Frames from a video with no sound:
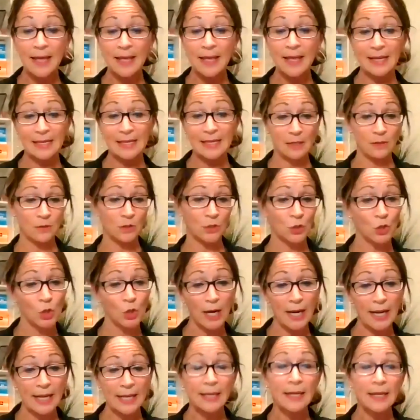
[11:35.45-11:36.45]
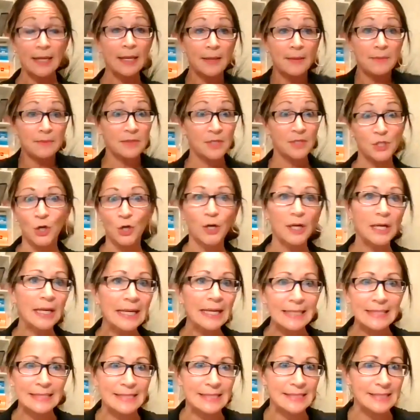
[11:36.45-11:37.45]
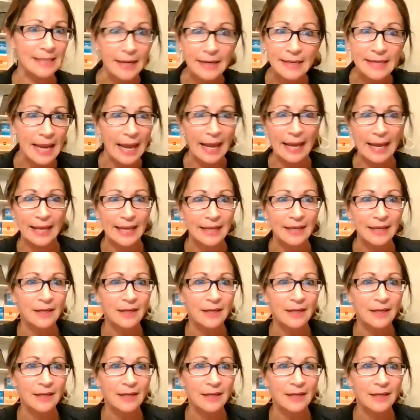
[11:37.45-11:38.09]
That sounds great. Start it on Sunday.